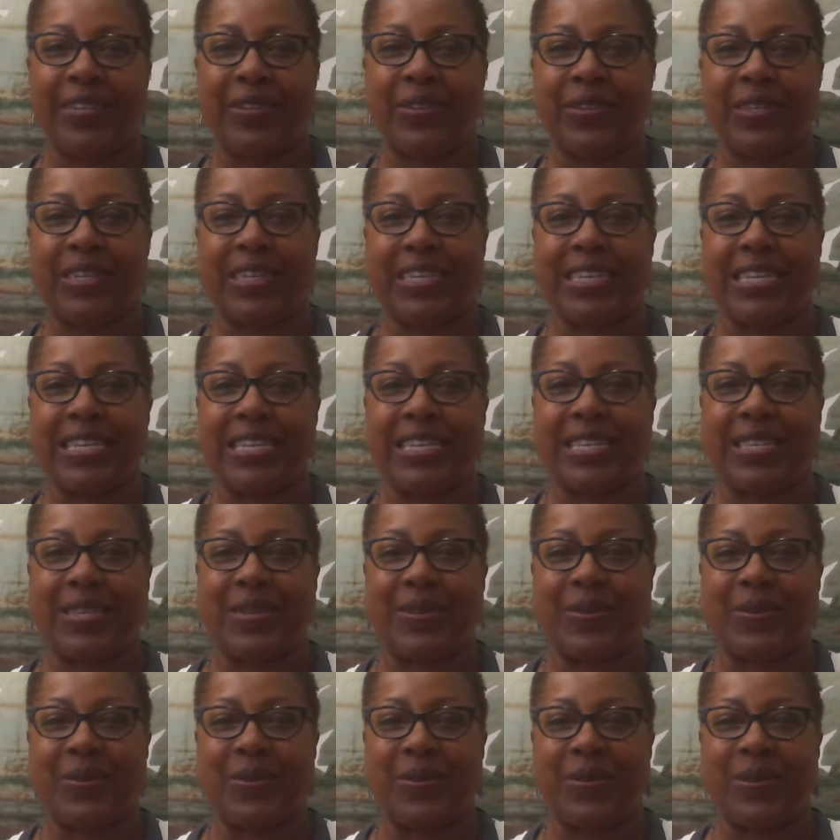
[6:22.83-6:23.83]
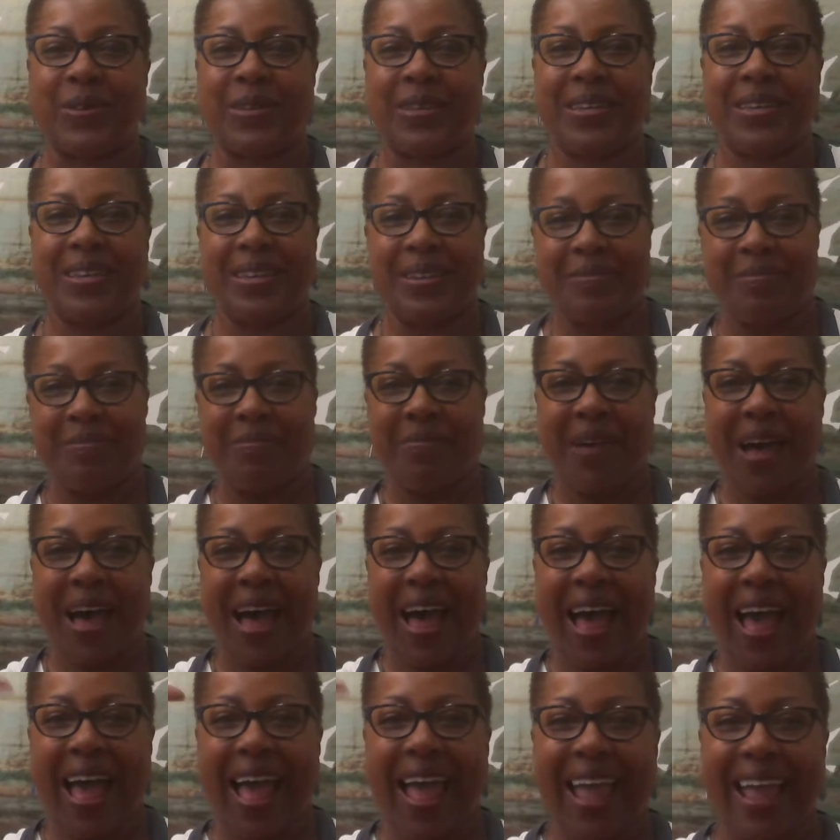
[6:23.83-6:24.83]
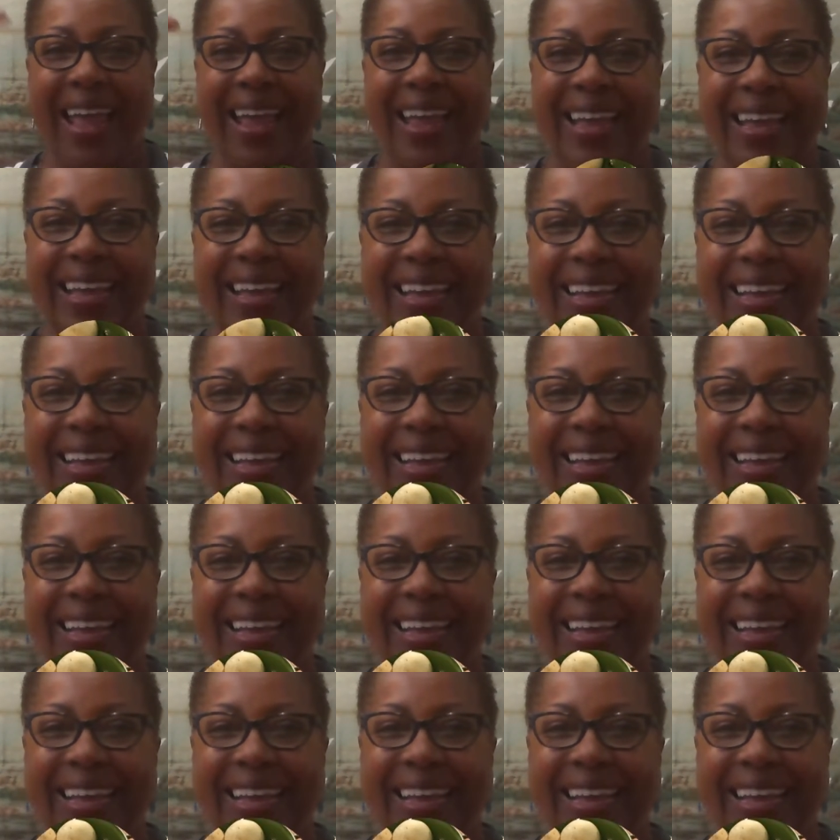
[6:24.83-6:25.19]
to you again soon. Bye.